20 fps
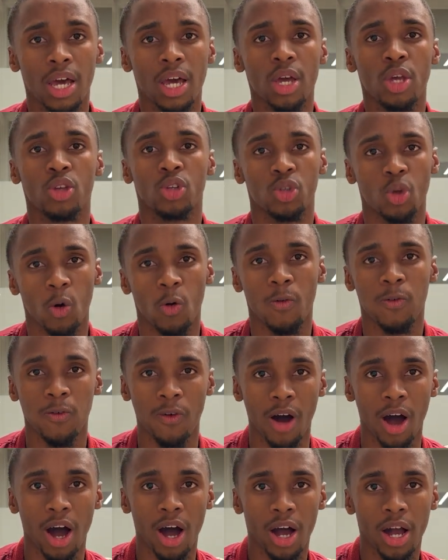so
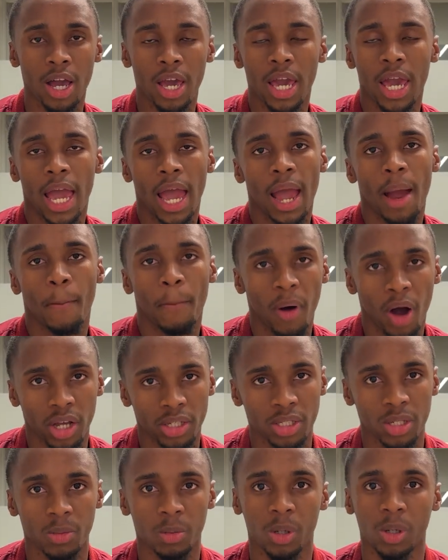far
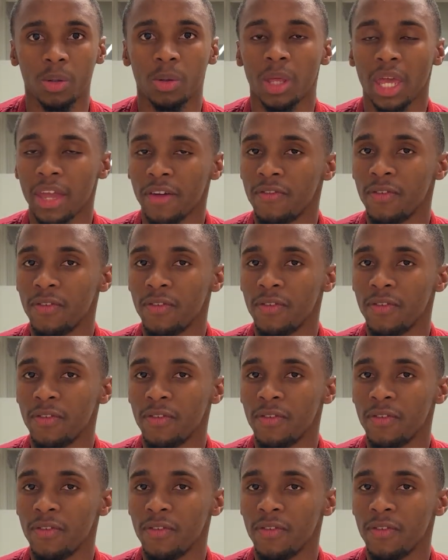possible.